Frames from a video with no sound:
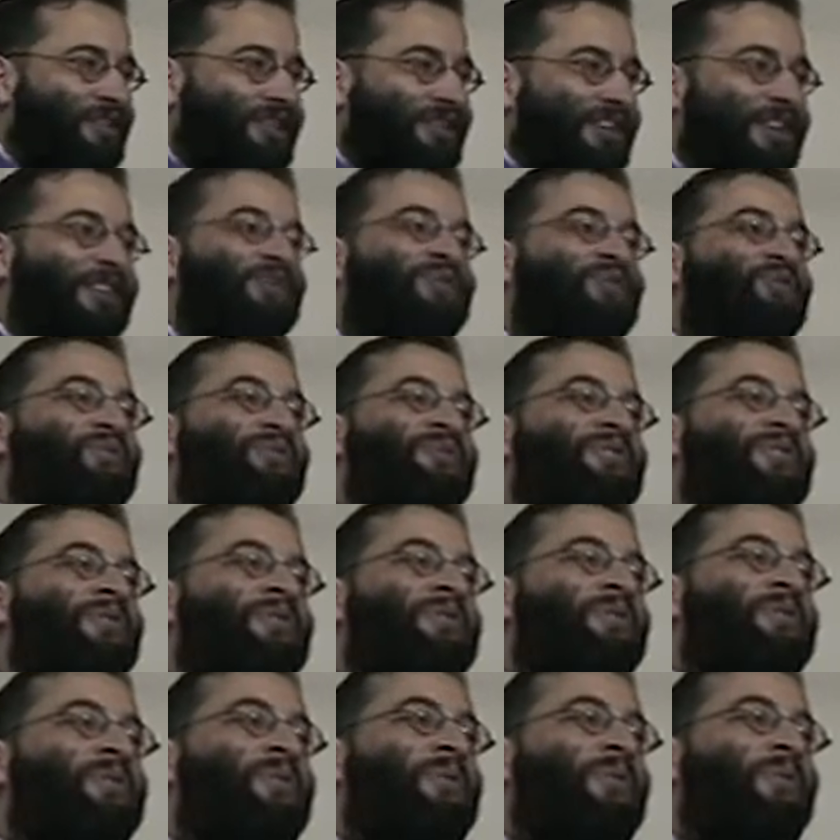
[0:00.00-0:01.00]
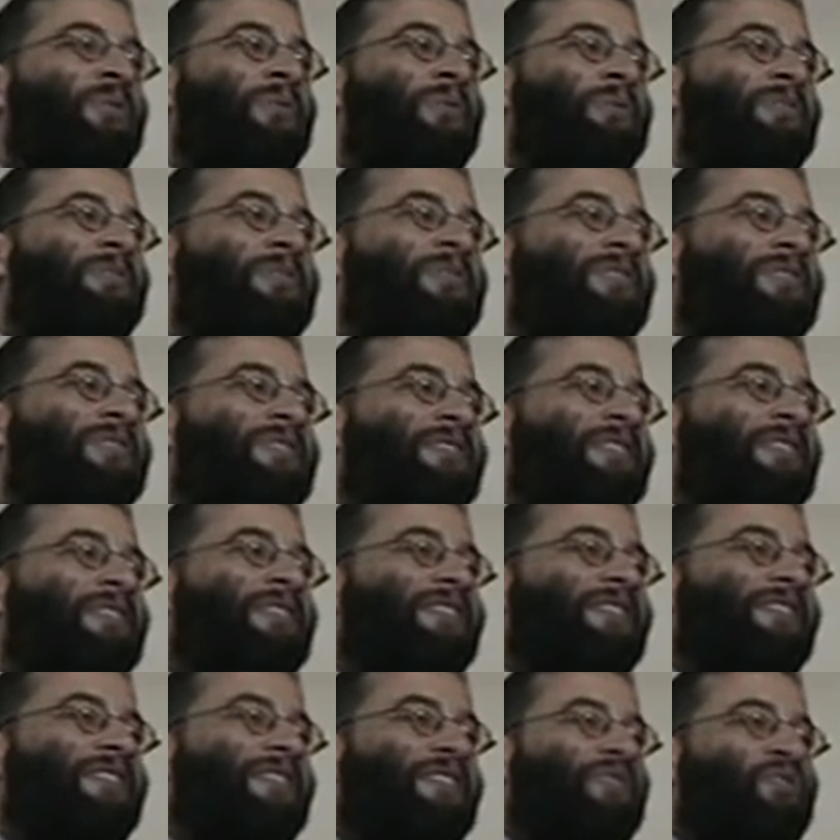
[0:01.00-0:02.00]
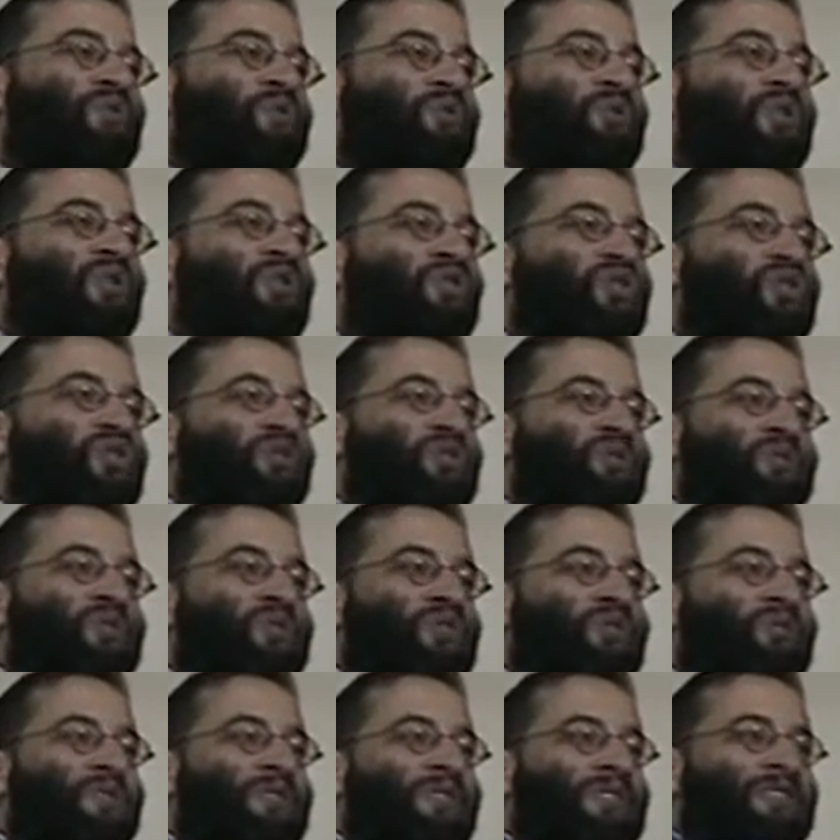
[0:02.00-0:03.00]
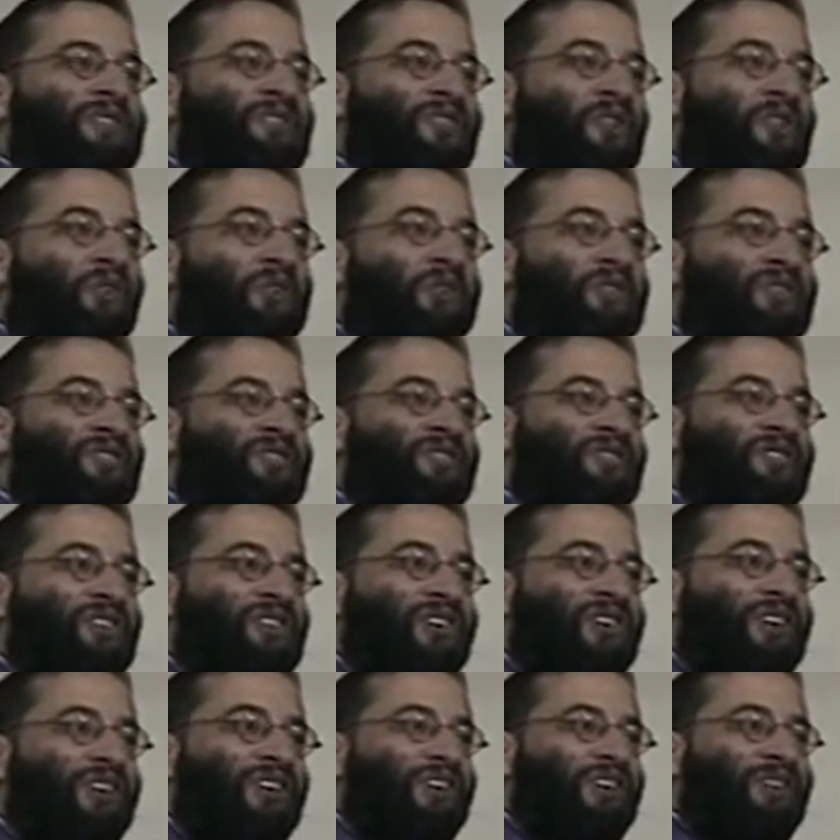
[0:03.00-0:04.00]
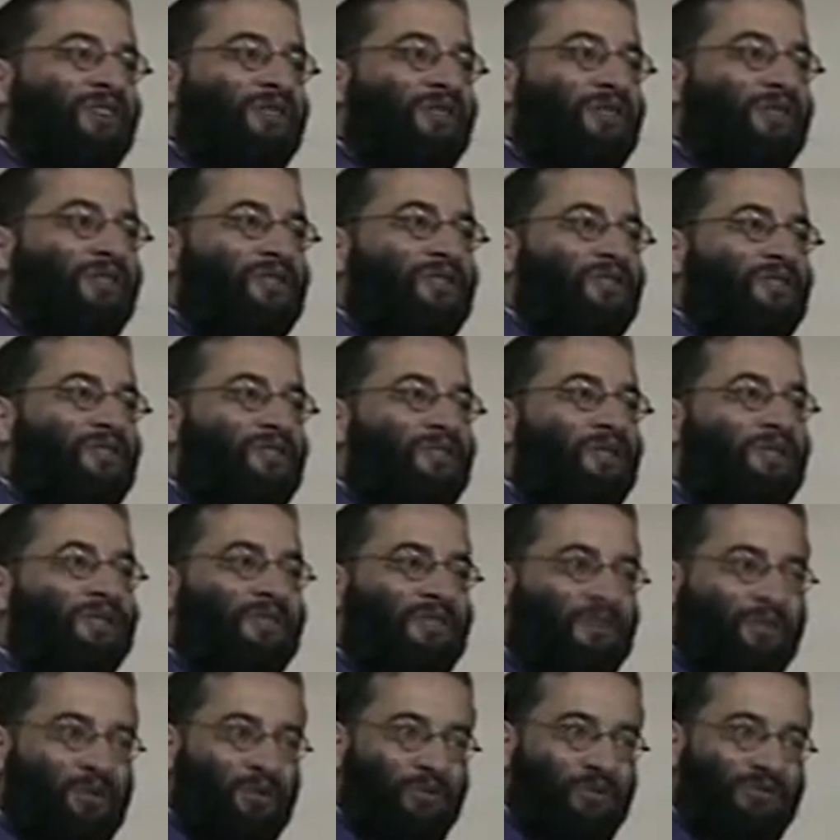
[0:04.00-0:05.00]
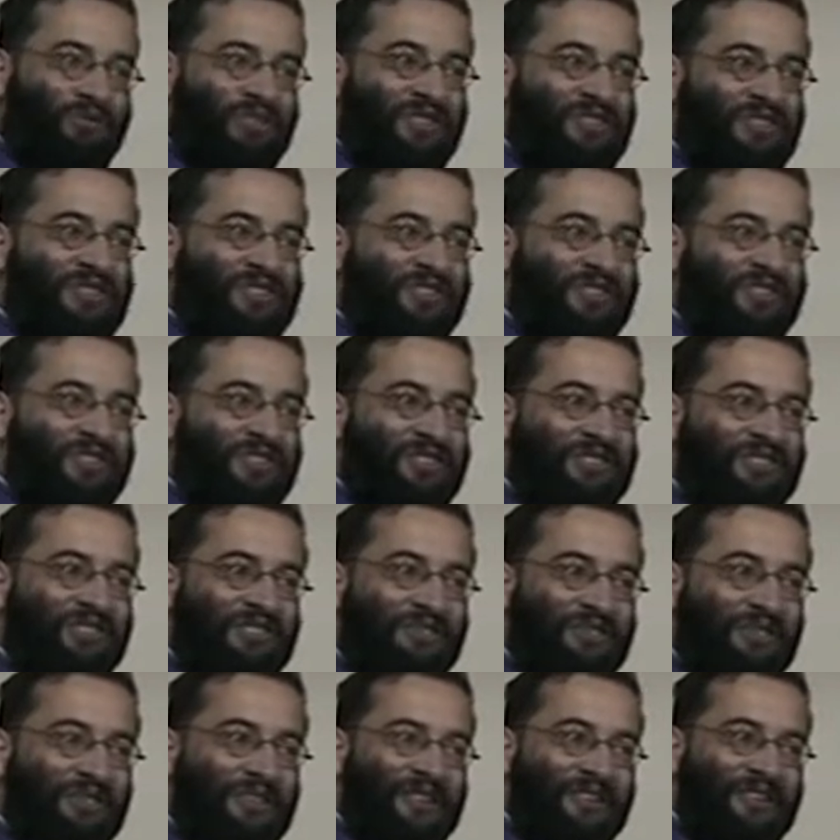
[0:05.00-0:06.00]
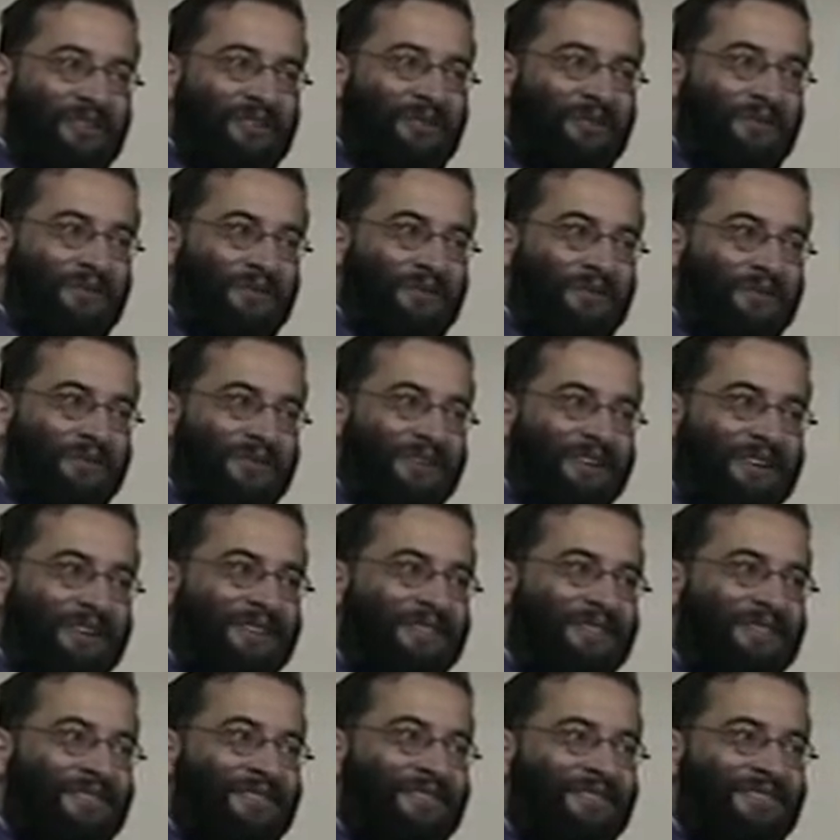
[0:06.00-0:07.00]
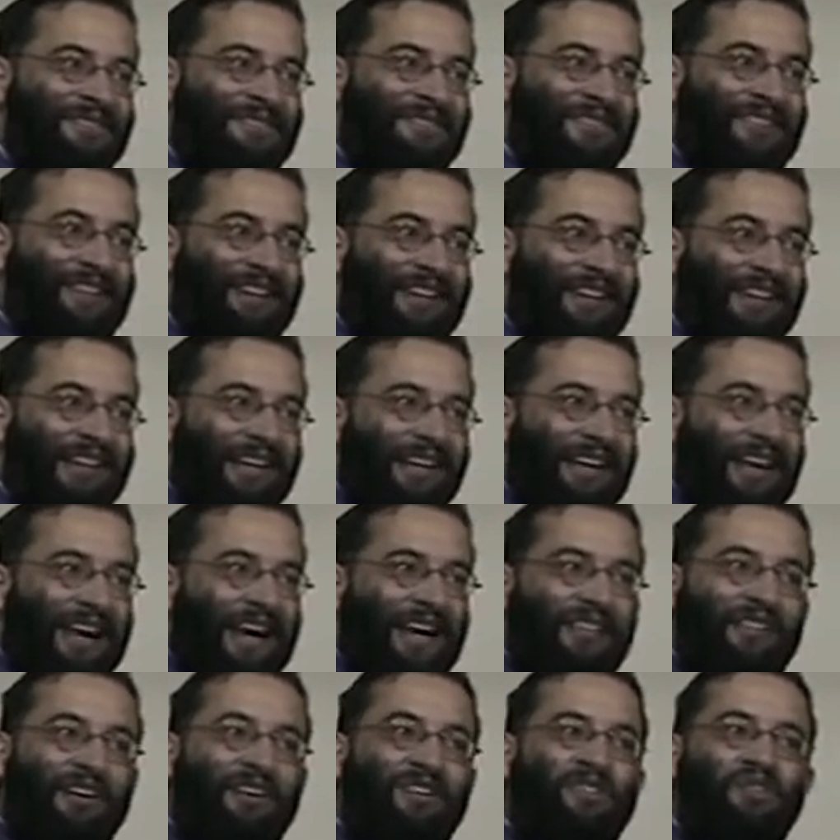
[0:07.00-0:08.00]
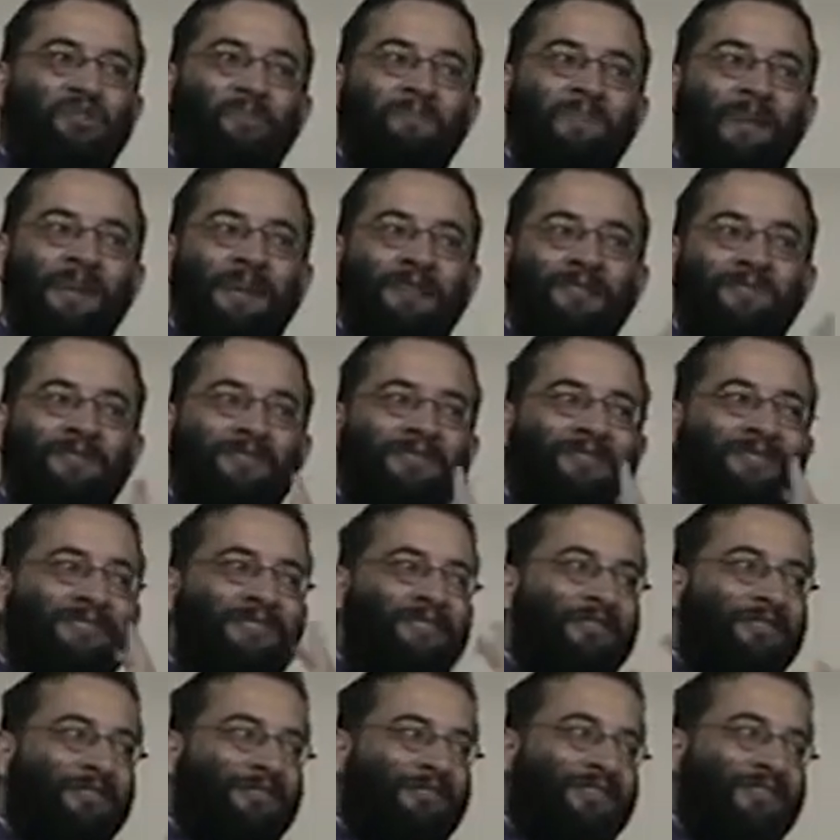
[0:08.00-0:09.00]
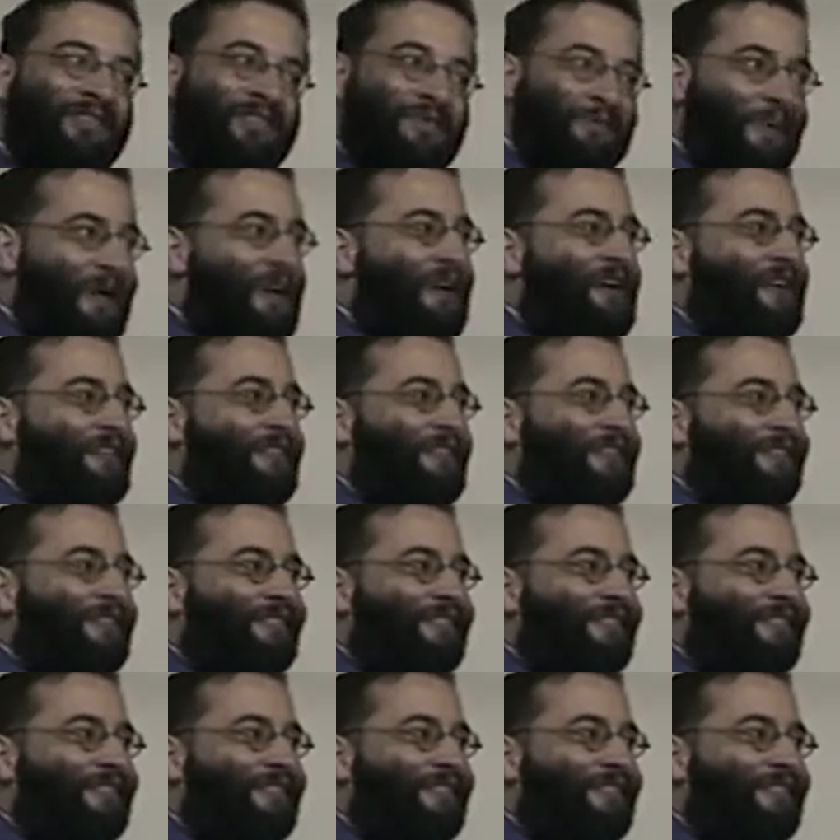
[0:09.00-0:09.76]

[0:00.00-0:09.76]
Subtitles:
into the unknown. And so you are showing courage, you are showing that your destiny is in your own hands. And there is a melancholy of despair,